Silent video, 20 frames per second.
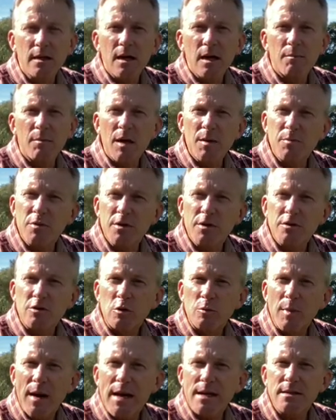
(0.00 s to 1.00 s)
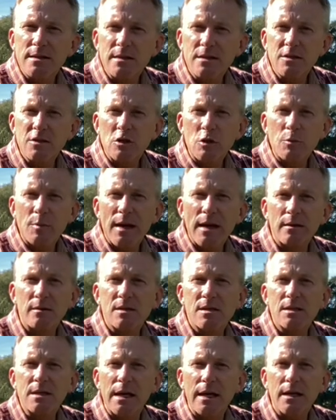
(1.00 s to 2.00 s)
And my personal best is
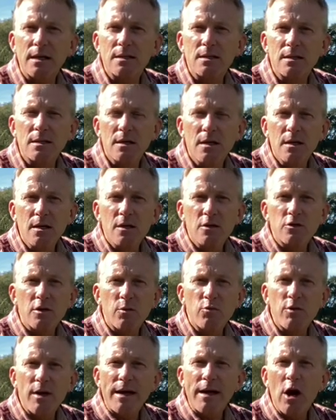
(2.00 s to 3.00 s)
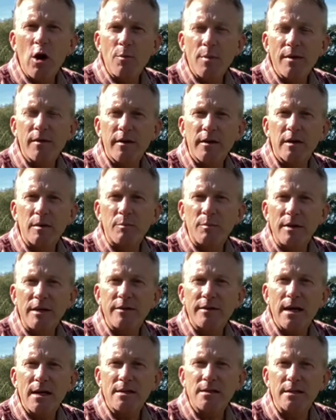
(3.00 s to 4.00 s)
£2.6. So I'm really hoping that I can
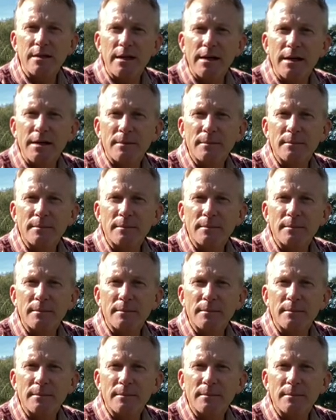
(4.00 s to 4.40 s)
beat that today.